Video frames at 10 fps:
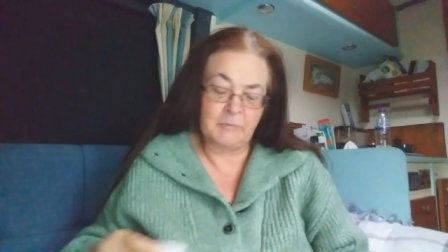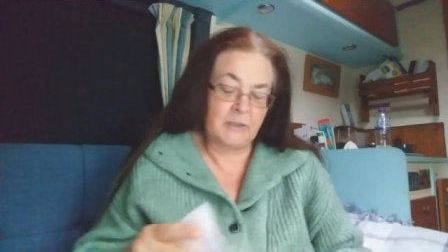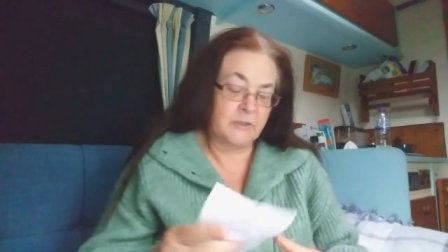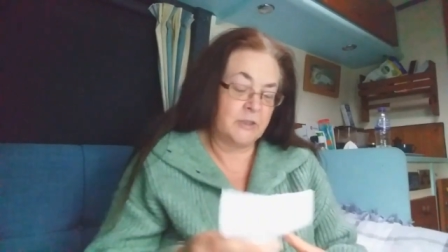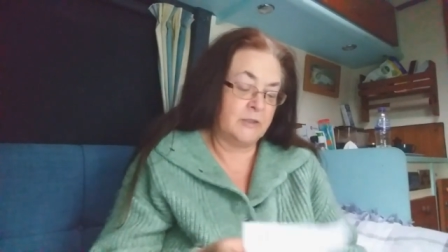
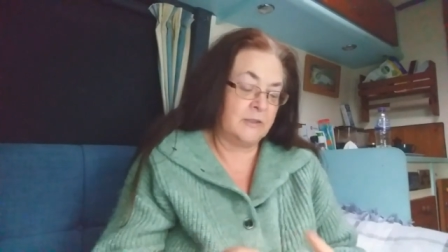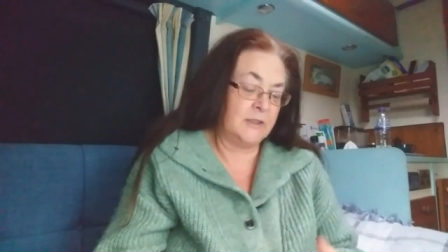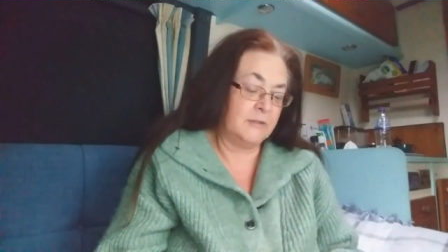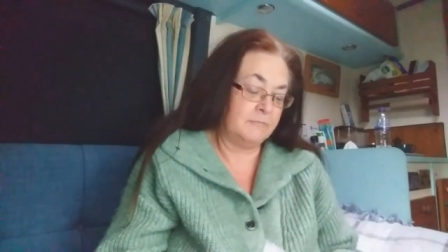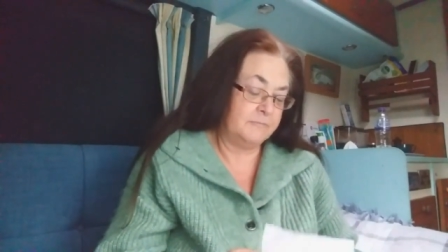about
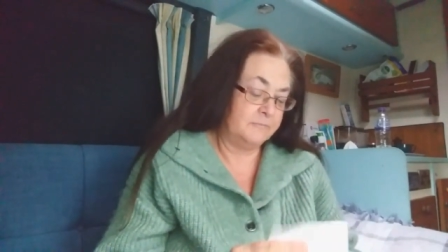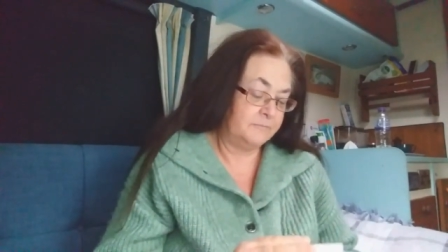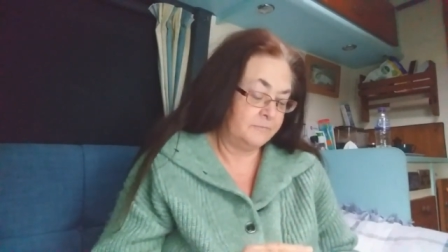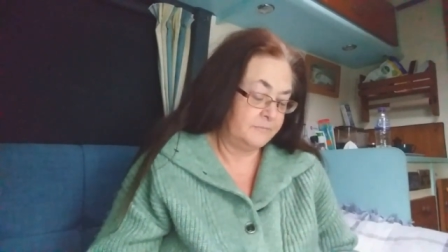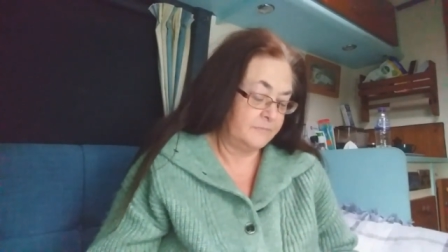Chandler.
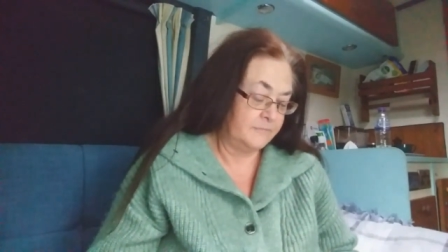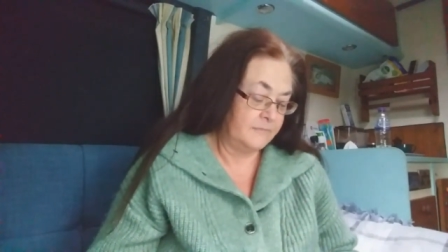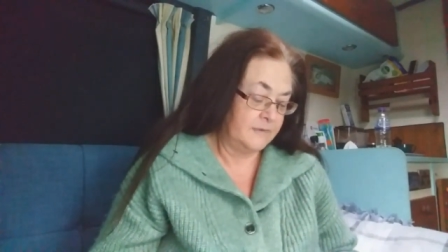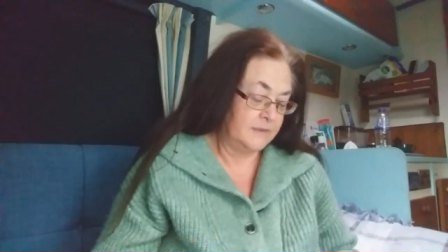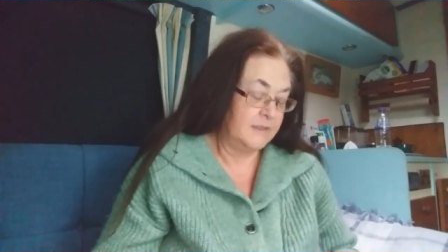
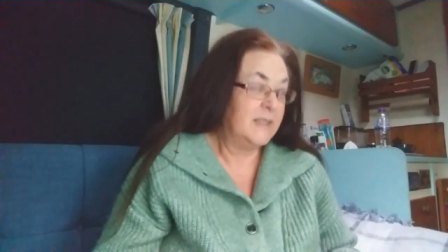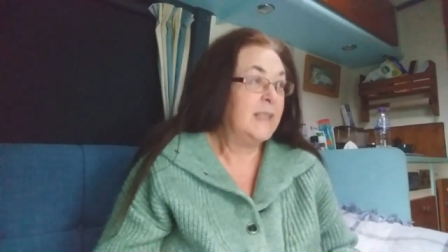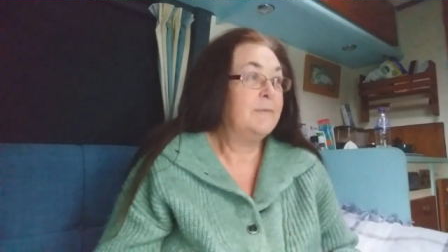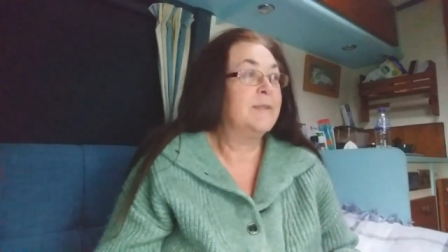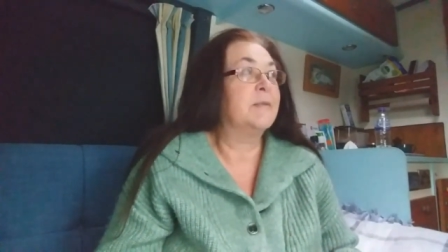
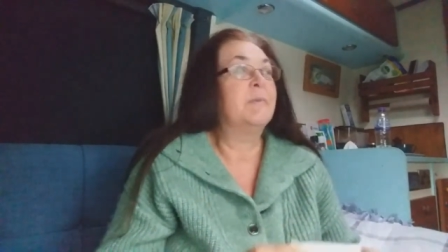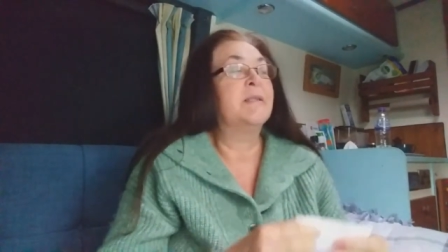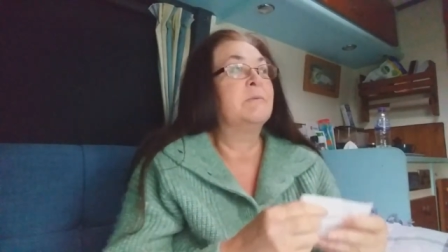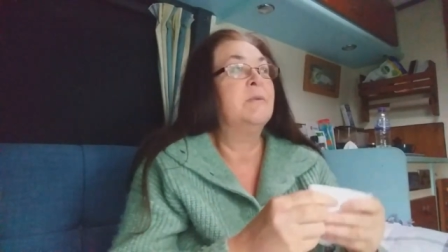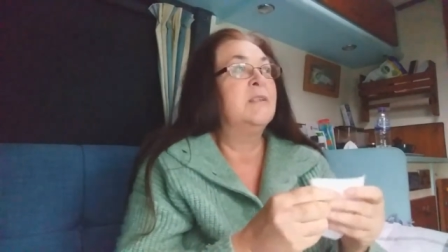He was the
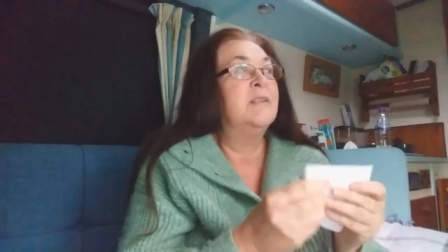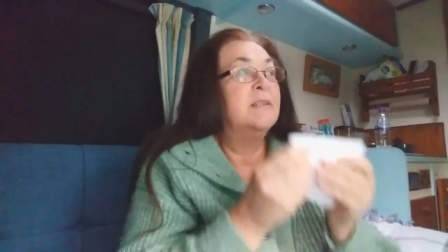best one.